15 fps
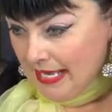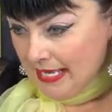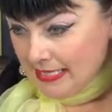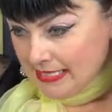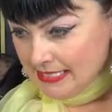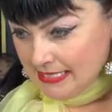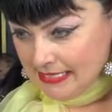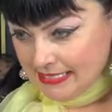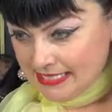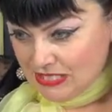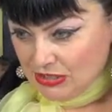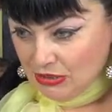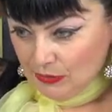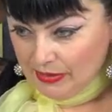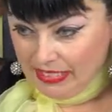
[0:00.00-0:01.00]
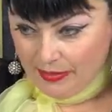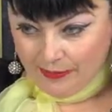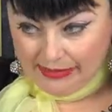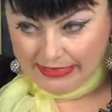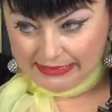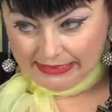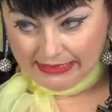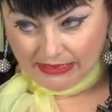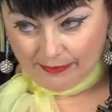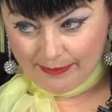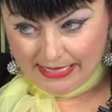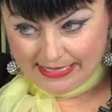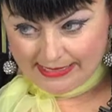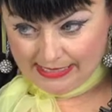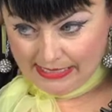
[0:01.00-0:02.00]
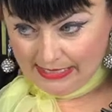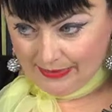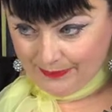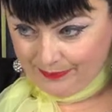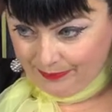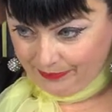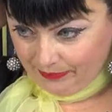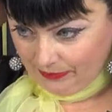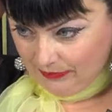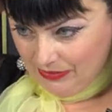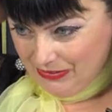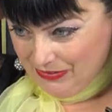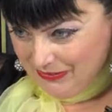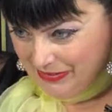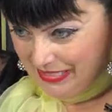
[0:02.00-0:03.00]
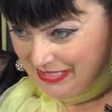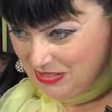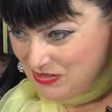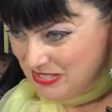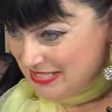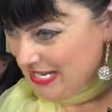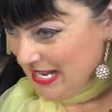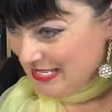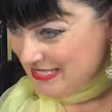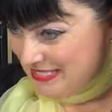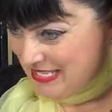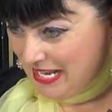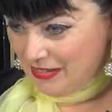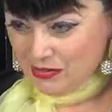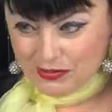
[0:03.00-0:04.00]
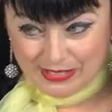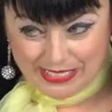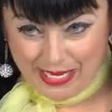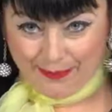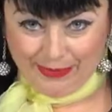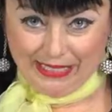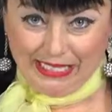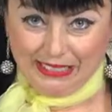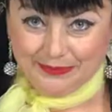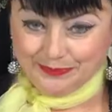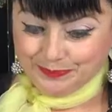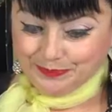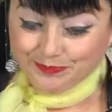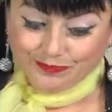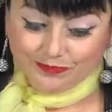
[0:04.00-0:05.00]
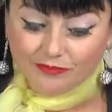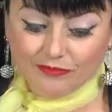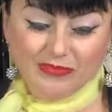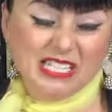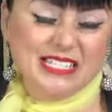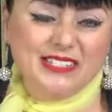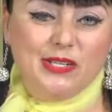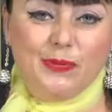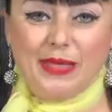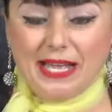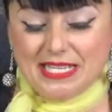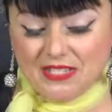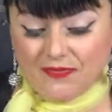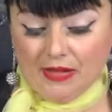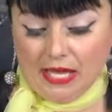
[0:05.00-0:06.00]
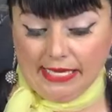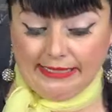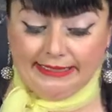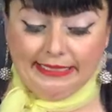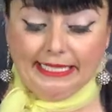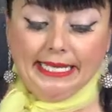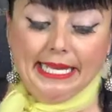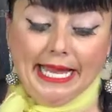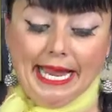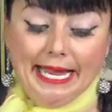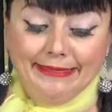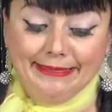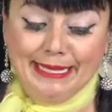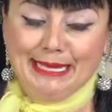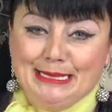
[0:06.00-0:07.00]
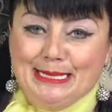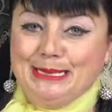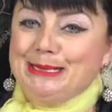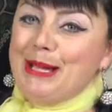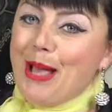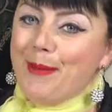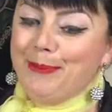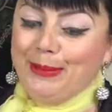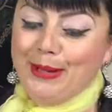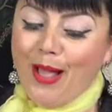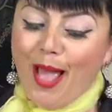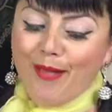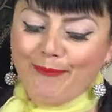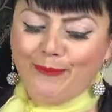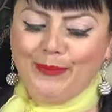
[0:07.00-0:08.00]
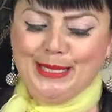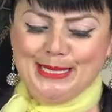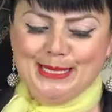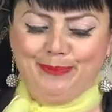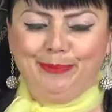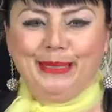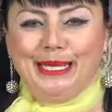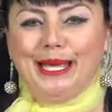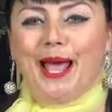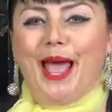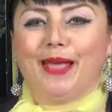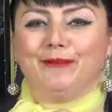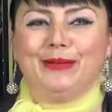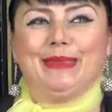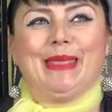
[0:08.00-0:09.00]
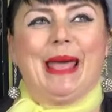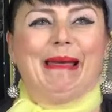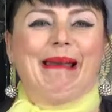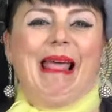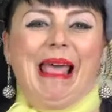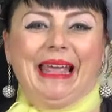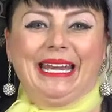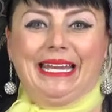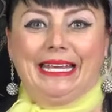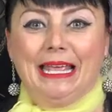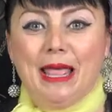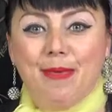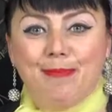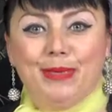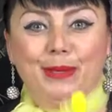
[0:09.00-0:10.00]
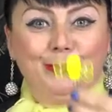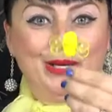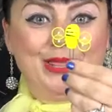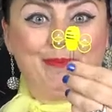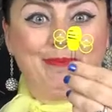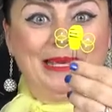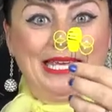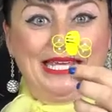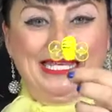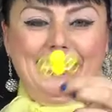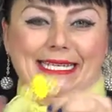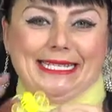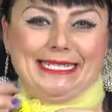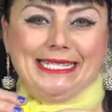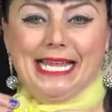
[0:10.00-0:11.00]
And it's nice too, it can be a little messy, you know, like you just had sex or something. So that's fine. And to top it off, what's a beehive without honey, but with bees?